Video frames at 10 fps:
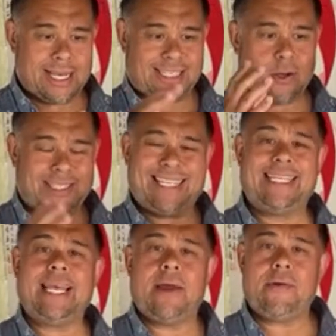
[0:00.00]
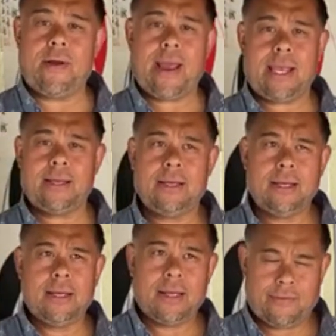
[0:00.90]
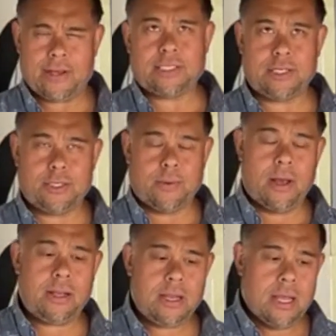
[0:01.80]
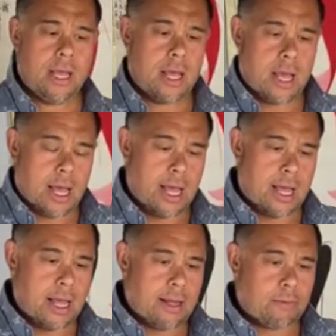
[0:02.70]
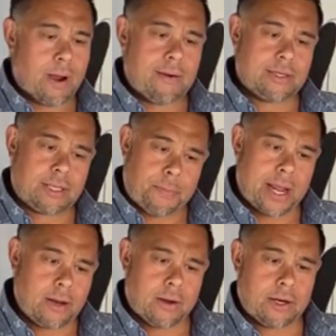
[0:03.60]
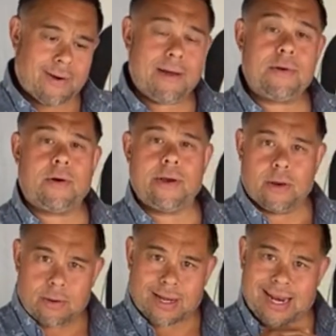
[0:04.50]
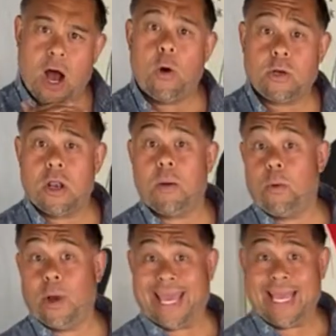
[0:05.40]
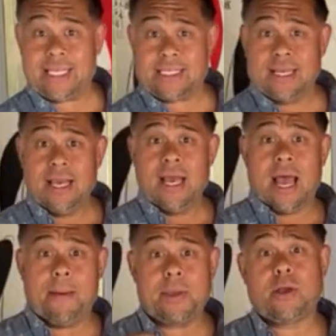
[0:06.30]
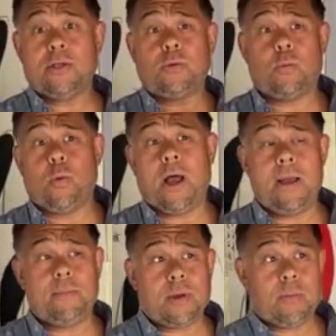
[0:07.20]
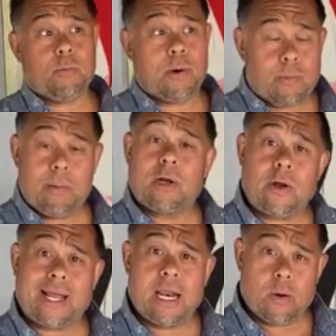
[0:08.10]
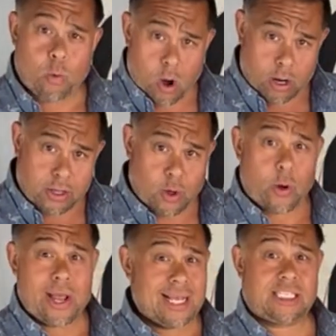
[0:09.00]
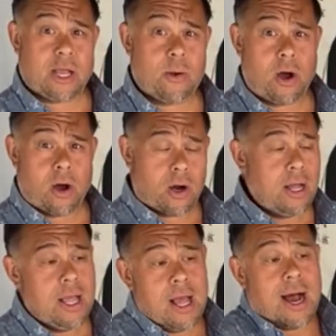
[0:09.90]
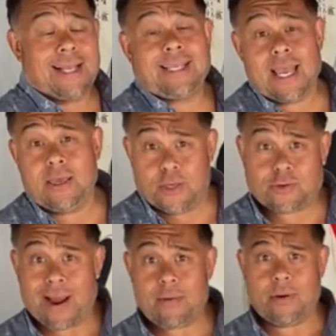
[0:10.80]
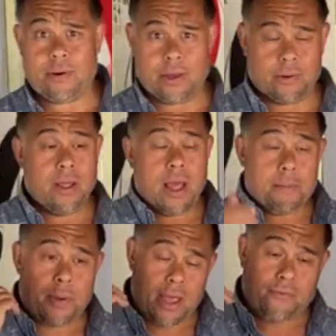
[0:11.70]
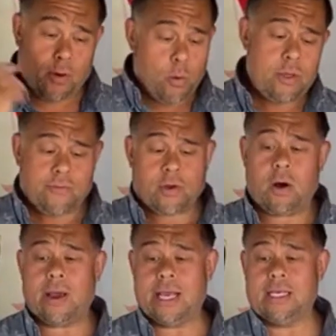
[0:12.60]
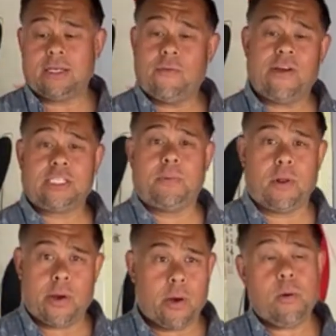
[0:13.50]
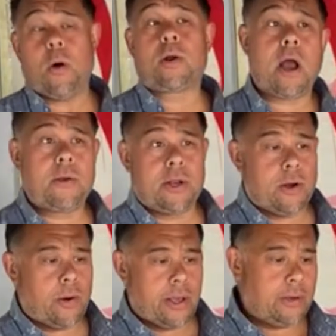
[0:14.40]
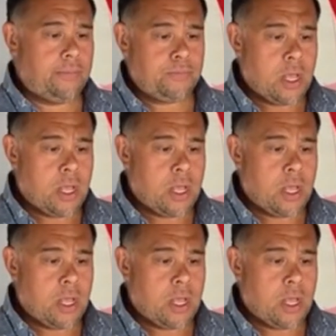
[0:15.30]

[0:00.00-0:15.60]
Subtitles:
it starts to deteriorate. That's such a word. Whereas the peanut and groundnut oil can hold a lot more heat. And because when we're cooking in a wok, the oil is so hot, I say use groundnut oil. But if all you've got is vegetable oil or coconut oil